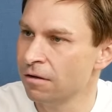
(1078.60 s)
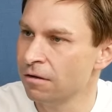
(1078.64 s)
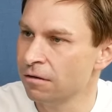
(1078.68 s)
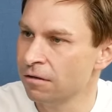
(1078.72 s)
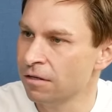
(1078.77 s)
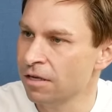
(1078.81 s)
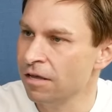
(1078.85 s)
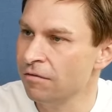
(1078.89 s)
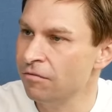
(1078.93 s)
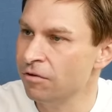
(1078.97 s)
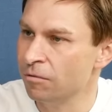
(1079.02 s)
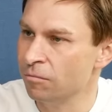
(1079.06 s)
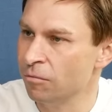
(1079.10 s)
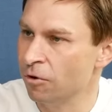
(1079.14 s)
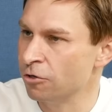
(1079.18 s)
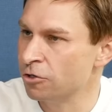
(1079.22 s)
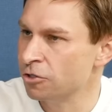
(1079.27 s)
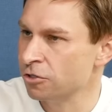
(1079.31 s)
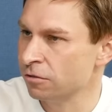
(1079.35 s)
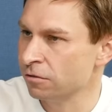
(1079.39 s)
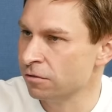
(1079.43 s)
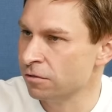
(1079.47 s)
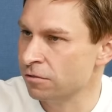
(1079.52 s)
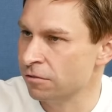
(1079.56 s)
even
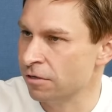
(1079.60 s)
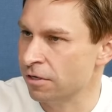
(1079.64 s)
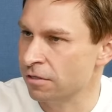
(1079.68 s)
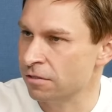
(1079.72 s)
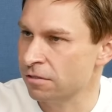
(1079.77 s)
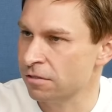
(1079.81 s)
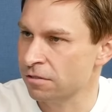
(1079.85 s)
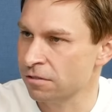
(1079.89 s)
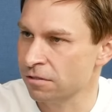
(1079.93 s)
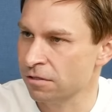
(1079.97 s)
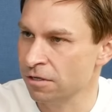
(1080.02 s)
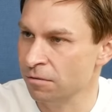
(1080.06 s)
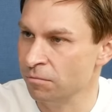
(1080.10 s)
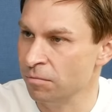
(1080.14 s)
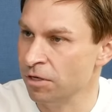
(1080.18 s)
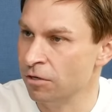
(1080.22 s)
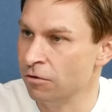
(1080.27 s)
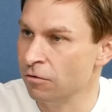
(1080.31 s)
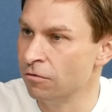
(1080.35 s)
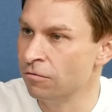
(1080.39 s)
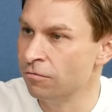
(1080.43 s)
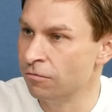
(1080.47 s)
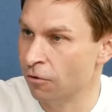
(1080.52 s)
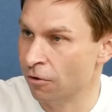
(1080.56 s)
emotional stress can be
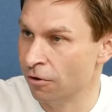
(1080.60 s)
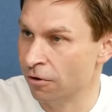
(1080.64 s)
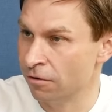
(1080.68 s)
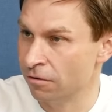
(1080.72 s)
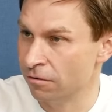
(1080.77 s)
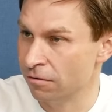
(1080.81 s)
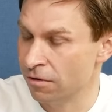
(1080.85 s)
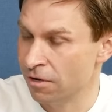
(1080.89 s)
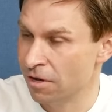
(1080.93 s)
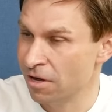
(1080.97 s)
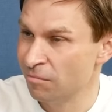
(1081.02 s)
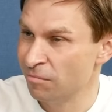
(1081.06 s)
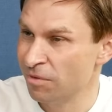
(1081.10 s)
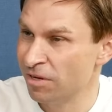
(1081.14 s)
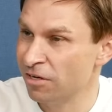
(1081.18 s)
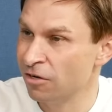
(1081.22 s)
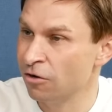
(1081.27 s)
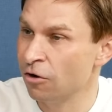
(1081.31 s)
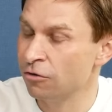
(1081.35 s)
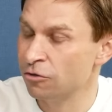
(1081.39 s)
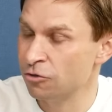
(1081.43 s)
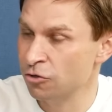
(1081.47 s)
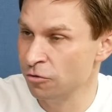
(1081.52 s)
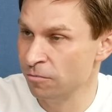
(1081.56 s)
good for you, but
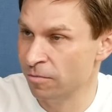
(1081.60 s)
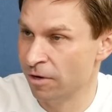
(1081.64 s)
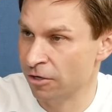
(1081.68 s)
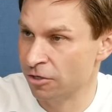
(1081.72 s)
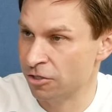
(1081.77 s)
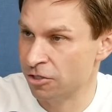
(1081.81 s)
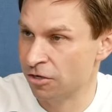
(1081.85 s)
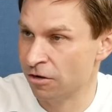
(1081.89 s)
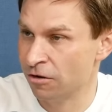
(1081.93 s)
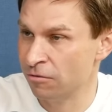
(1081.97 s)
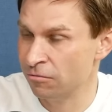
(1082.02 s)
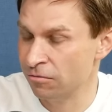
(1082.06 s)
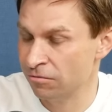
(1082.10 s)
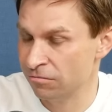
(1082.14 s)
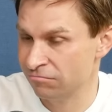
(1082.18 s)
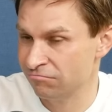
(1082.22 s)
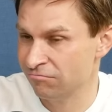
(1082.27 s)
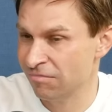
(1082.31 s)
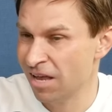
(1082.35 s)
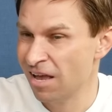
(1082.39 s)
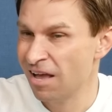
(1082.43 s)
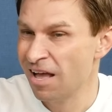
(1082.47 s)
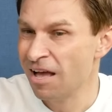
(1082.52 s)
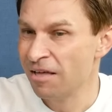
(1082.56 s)
not too much. So
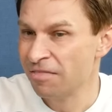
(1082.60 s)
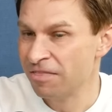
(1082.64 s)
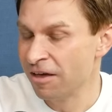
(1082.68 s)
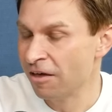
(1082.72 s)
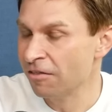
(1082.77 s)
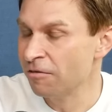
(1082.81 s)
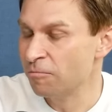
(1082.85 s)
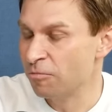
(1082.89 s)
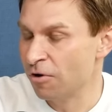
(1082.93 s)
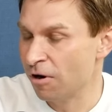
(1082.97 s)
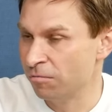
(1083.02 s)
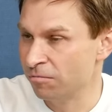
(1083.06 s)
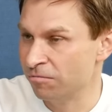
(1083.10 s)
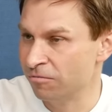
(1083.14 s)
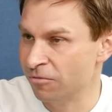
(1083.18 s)
the other problem